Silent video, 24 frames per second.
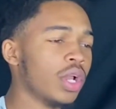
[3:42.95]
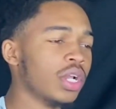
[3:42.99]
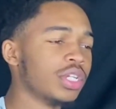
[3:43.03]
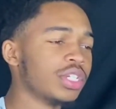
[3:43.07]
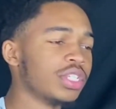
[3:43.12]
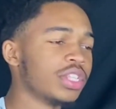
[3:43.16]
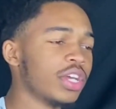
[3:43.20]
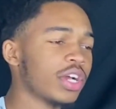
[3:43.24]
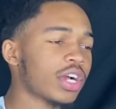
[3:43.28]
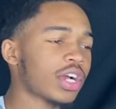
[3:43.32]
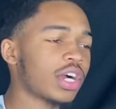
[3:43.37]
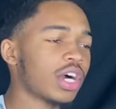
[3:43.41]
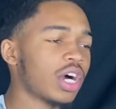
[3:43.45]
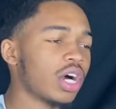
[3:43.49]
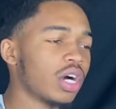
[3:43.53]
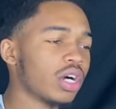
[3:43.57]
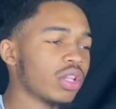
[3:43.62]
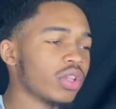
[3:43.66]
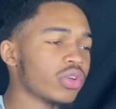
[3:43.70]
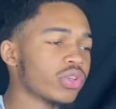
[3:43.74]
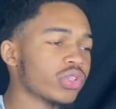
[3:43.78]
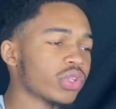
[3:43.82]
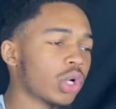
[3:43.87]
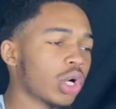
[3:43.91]
Their colors
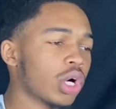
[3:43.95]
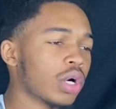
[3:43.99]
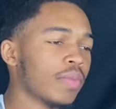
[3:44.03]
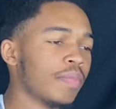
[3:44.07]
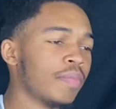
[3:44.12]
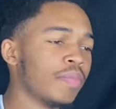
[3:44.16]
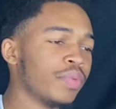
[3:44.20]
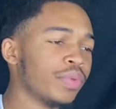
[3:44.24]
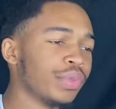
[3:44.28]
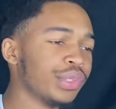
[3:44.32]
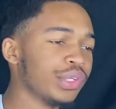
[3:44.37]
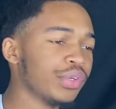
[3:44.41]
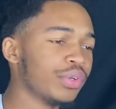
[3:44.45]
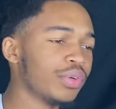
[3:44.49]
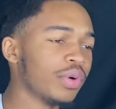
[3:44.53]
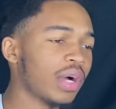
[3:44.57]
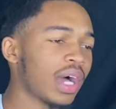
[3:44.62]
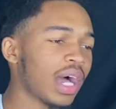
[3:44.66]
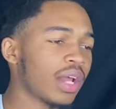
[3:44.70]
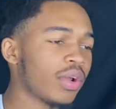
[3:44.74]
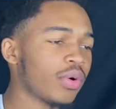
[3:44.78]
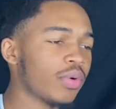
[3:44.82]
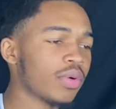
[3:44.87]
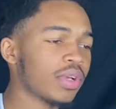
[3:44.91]
are blue. I
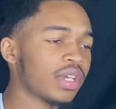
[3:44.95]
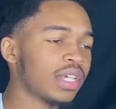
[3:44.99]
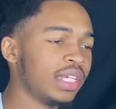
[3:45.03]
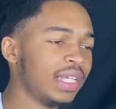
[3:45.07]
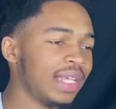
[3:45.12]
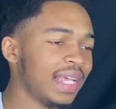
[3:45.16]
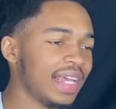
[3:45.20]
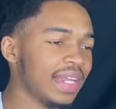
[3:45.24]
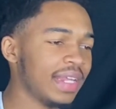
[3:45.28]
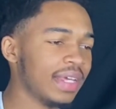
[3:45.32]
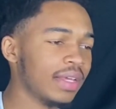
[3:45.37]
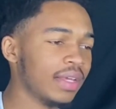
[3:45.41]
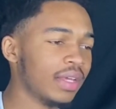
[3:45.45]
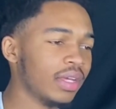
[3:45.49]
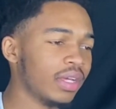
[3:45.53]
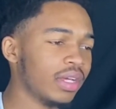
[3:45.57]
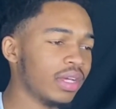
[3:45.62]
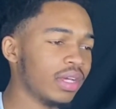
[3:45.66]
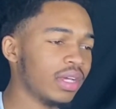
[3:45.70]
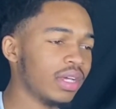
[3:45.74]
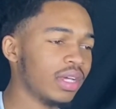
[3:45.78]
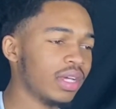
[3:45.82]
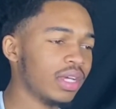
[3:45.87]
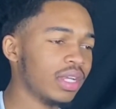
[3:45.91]
don't get it.
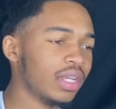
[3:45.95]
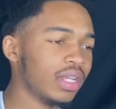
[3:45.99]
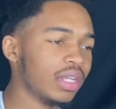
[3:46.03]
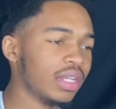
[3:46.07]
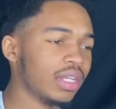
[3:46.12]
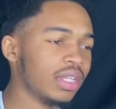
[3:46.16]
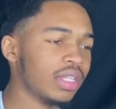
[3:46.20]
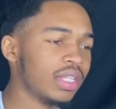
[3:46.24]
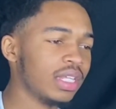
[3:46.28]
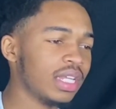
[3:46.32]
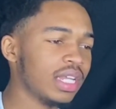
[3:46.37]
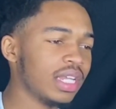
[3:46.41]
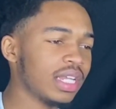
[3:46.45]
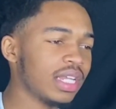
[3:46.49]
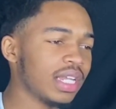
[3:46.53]
Didn't they?